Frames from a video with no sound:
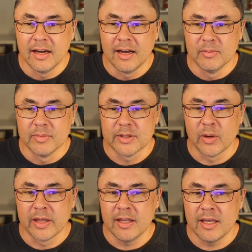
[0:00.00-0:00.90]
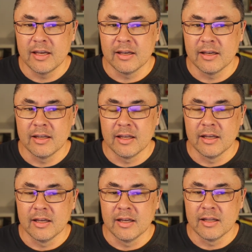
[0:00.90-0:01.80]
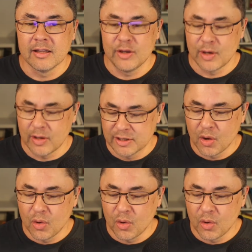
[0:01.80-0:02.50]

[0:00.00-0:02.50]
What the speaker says: So I think, there's no